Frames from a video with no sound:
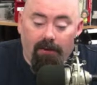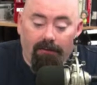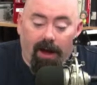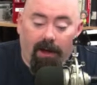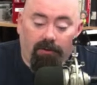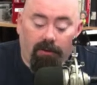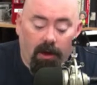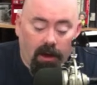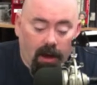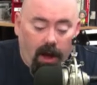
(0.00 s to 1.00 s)
files.
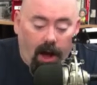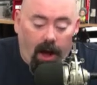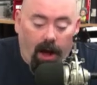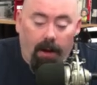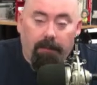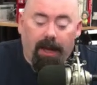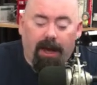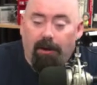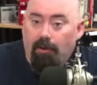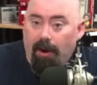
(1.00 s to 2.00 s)

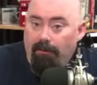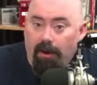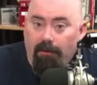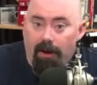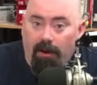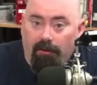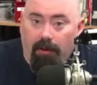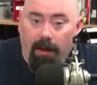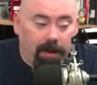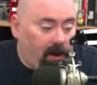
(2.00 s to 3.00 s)
And create video files for
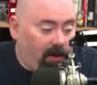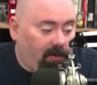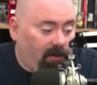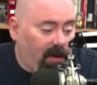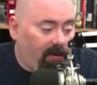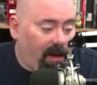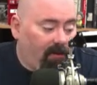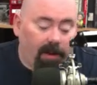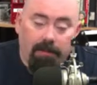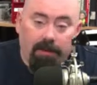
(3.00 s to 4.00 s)
that matter. It does the
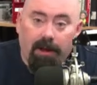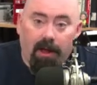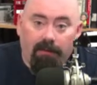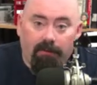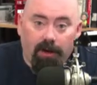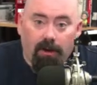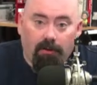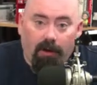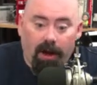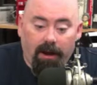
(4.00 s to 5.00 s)
exact same thing on the video
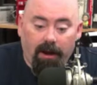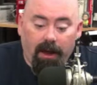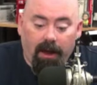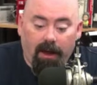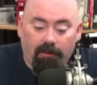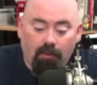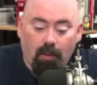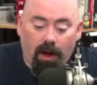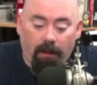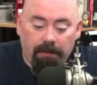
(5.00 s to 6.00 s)
side as
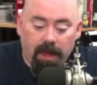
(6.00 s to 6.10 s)
well.